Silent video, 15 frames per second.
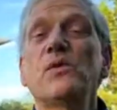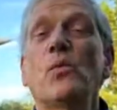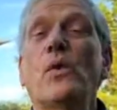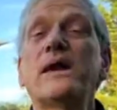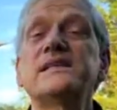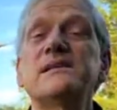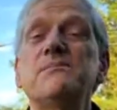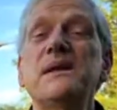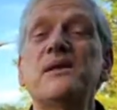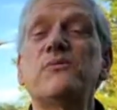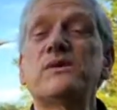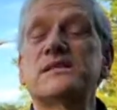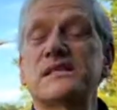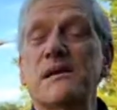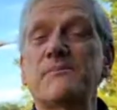What does it mean
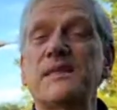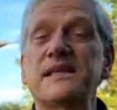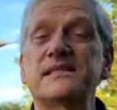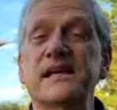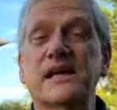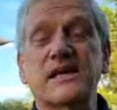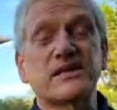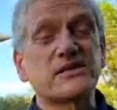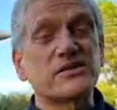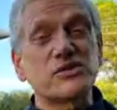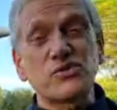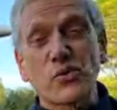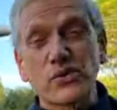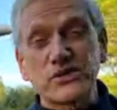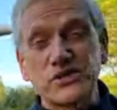when something's a
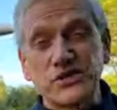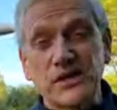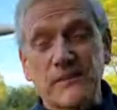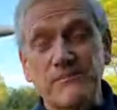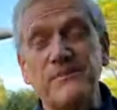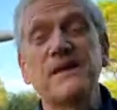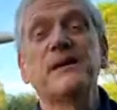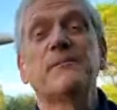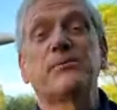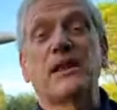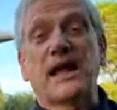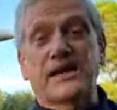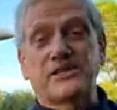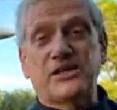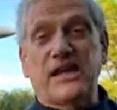consortium
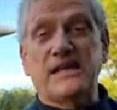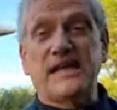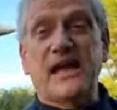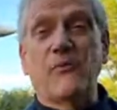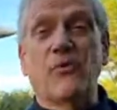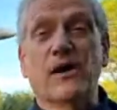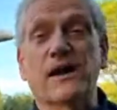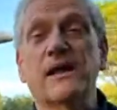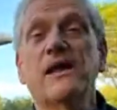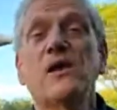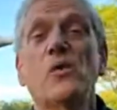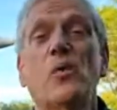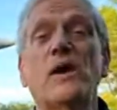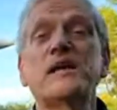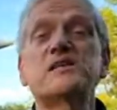blockchain network?
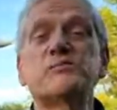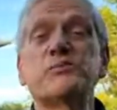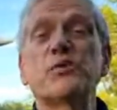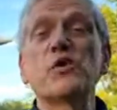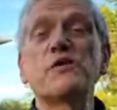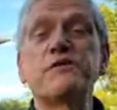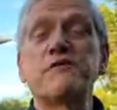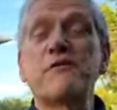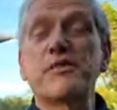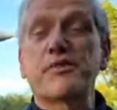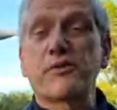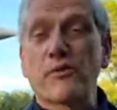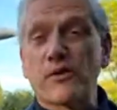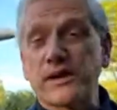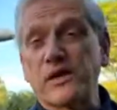What is proof of
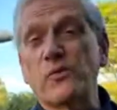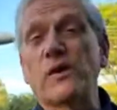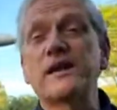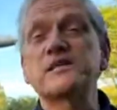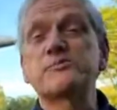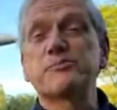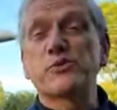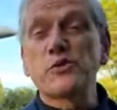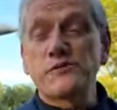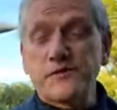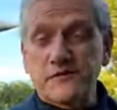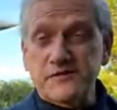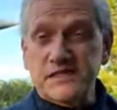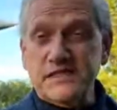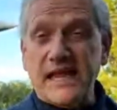authority? What is proof
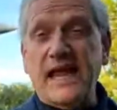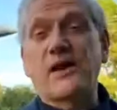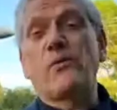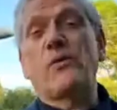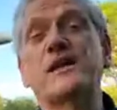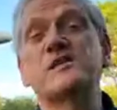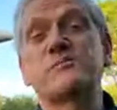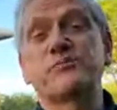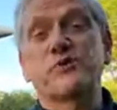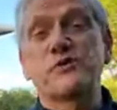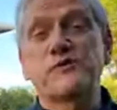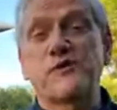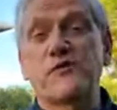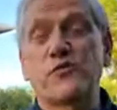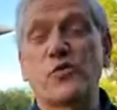of stake? is
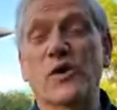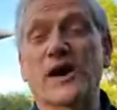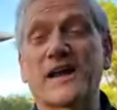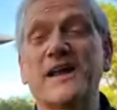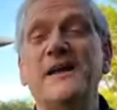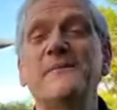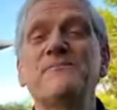proof of work?